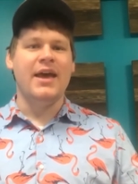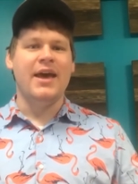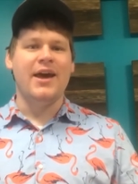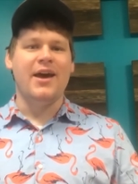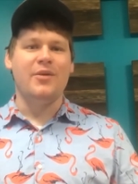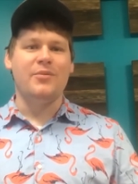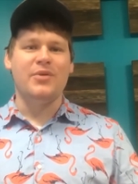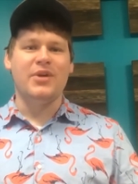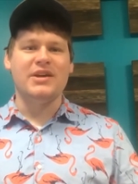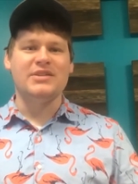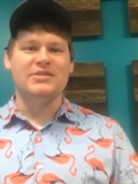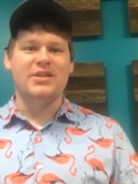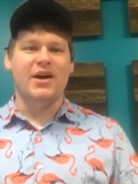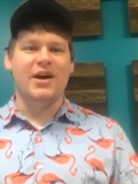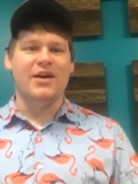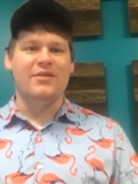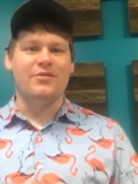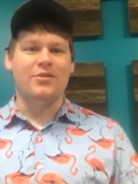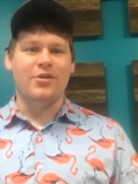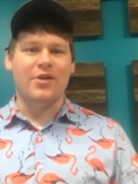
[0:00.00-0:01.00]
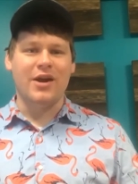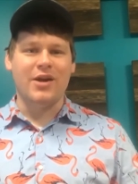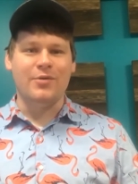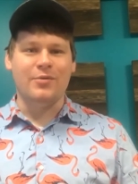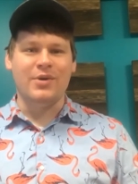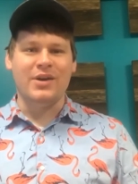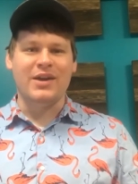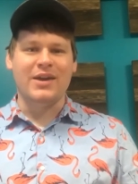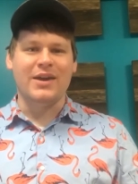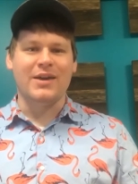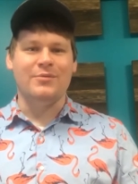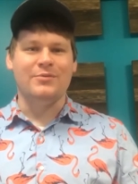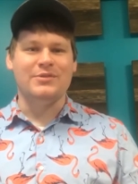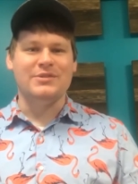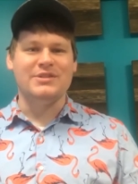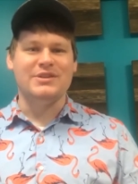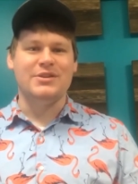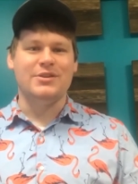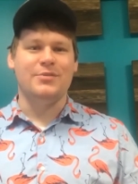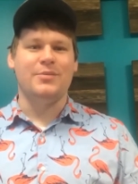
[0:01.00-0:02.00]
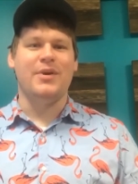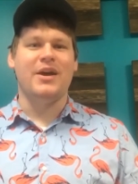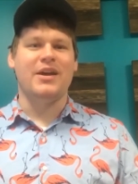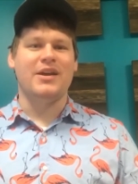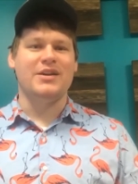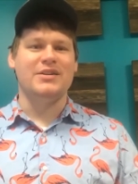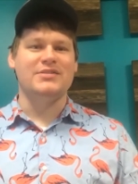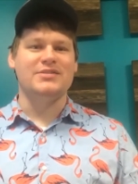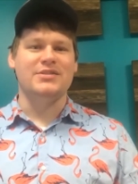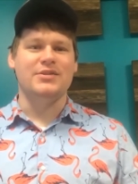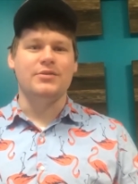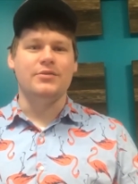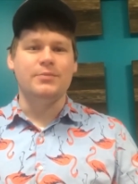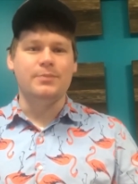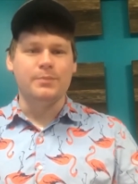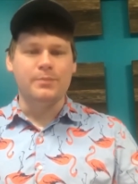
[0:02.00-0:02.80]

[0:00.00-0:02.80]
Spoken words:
I hope you guys all have a great week and we'll see you back here soon.